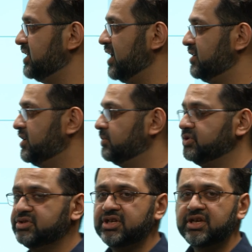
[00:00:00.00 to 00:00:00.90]
get
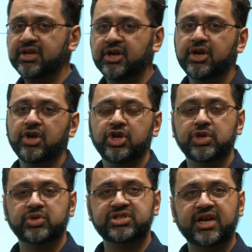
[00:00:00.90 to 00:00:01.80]
wd,
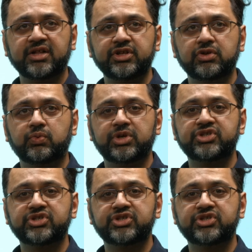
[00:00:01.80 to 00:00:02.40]
it would tell you